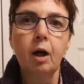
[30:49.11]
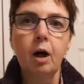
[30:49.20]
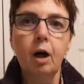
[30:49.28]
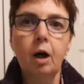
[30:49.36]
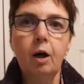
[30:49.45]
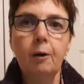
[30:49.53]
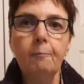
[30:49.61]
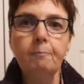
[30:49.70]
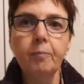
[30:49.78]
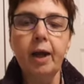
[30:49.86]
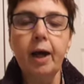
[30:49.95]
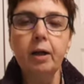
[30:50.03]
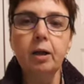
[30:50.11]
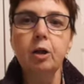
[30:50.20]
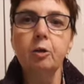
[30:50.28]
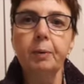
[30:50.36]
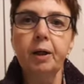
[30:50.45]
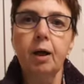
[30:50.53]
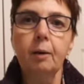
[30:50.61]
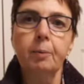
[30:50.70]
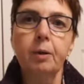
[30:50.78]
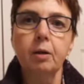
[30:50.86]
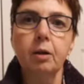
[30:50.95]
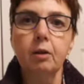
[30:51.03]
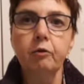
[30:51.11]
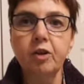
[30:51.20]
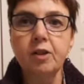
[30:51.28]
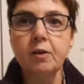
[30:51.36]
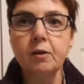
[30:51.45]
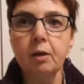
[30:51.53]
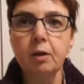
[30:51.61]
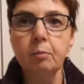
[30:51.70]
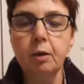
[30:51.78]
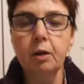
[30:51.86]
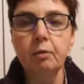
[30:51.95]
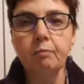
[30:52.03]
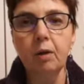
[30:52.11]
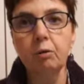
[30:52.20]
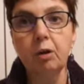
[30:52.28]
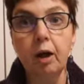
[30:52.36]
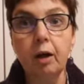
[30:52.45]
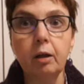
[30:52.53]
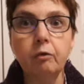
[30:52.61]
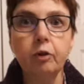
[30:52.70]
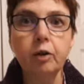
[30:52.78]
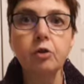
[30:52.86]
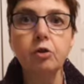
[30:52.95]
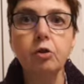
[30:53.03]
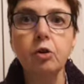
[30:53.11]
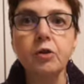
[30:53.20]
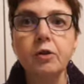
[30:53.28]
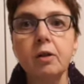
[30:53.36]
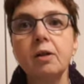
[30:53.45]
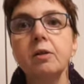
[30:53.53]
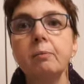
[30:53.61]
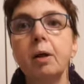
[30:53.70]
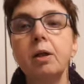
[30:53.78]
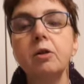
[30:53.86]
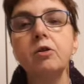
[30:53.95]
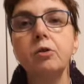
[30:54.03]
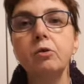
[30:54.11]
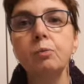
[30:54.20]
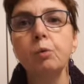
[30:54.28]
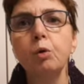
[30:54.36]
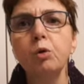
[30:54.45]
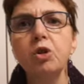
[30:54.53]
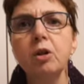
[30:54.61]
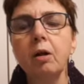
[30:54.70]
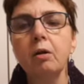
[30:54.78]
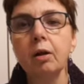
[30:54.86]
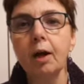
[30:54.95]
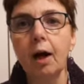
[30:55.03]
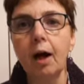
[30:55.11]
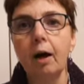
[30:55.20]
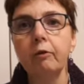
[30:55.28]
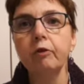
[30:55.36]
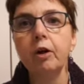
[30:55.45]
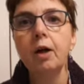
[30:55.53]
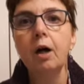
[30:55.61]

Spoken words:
I'll be happy that the fit is going to be okay, fingers crossed, unless I've made it too small, which I don't think I have.